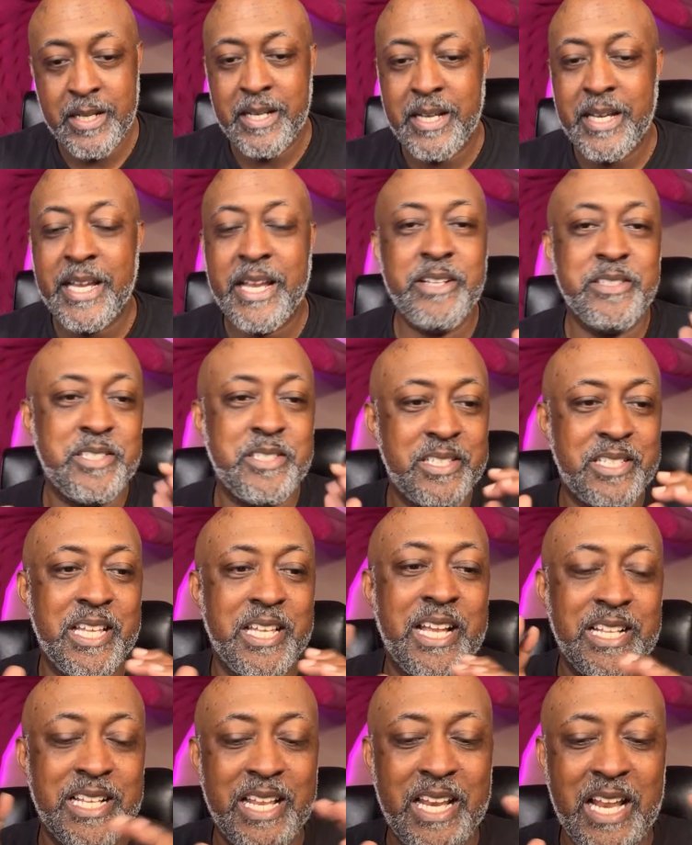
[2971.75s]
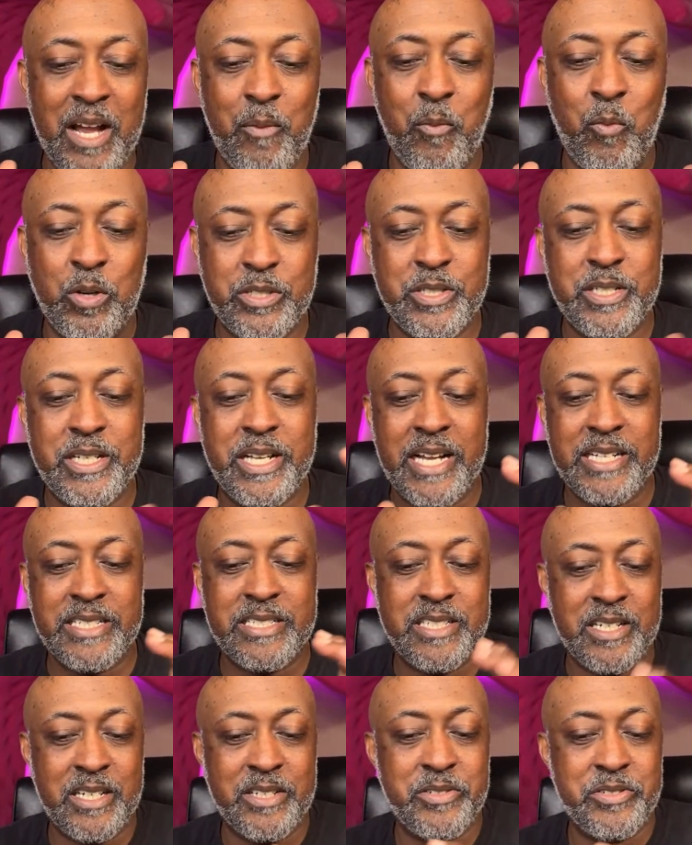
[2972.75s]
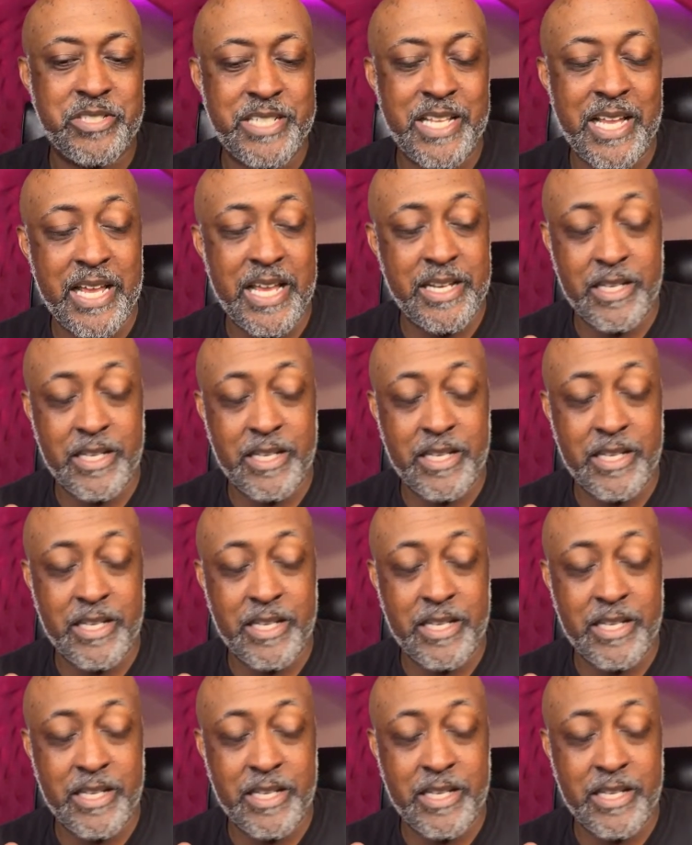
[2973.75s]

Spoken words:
Here's the thing that I want you guys to understand,